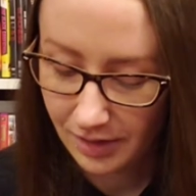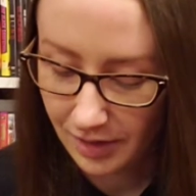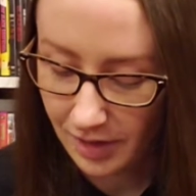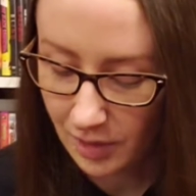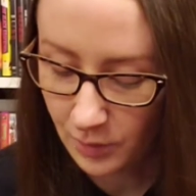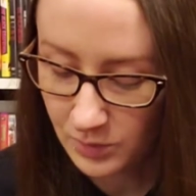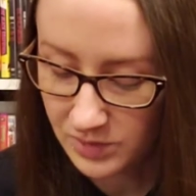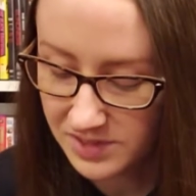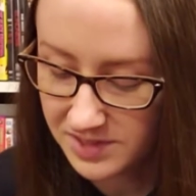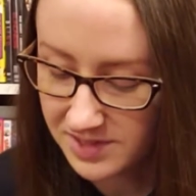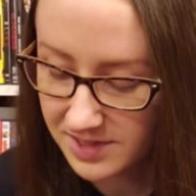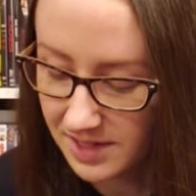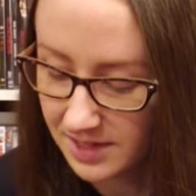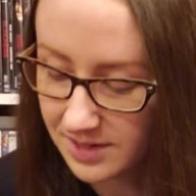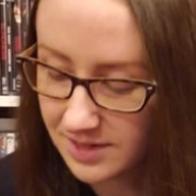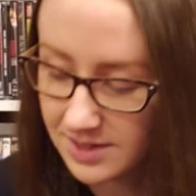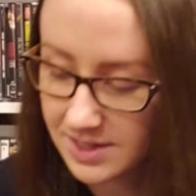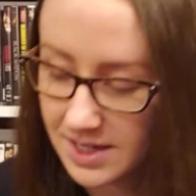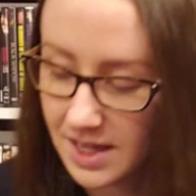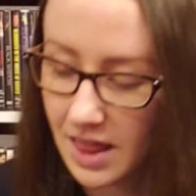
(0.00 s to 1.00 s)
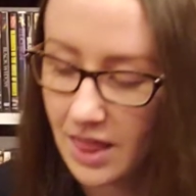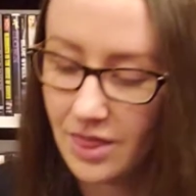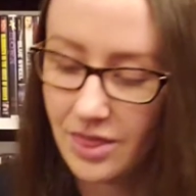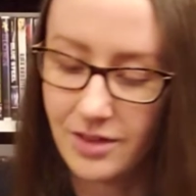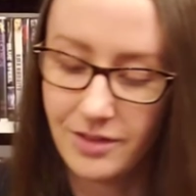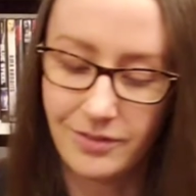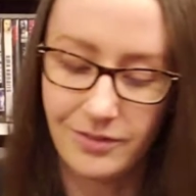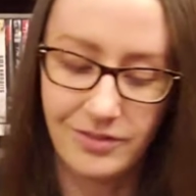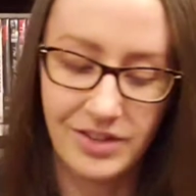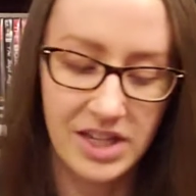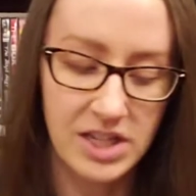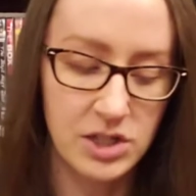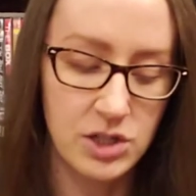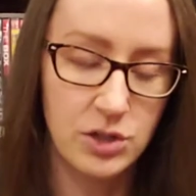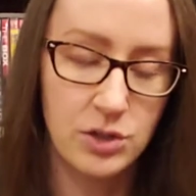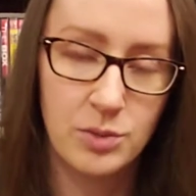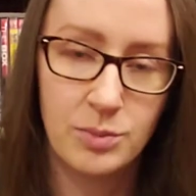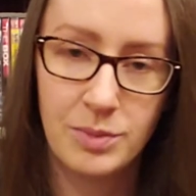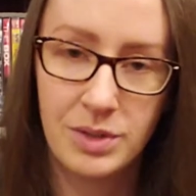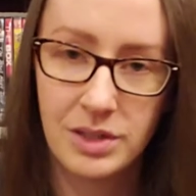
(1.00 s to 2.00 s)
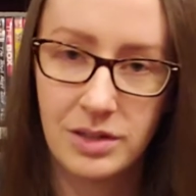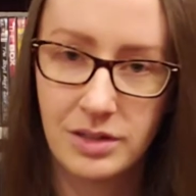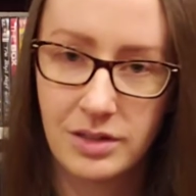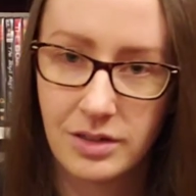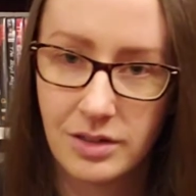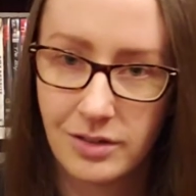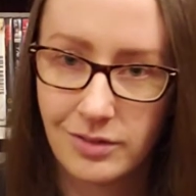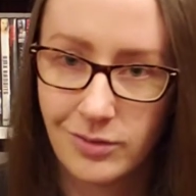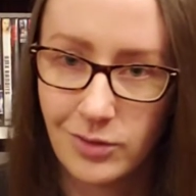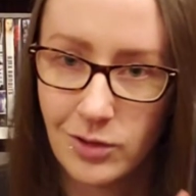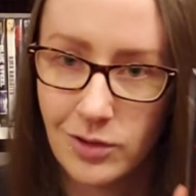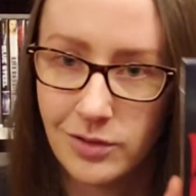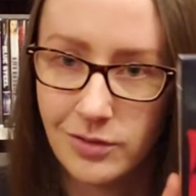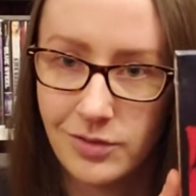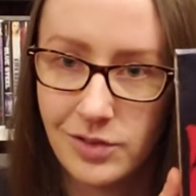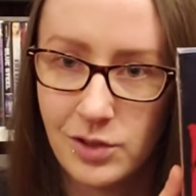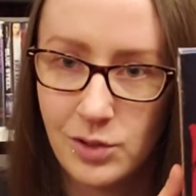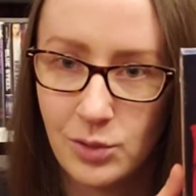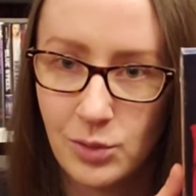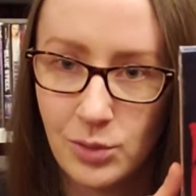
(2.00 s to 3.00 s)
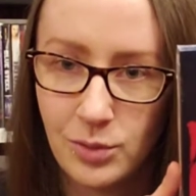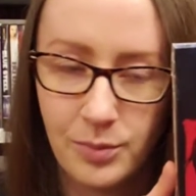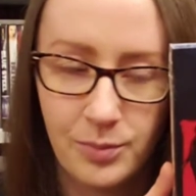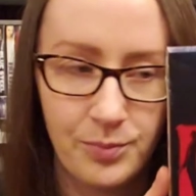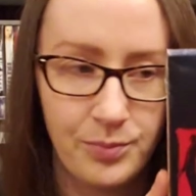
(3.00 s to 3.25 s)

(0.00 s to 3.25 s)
I was sent The Victim for review.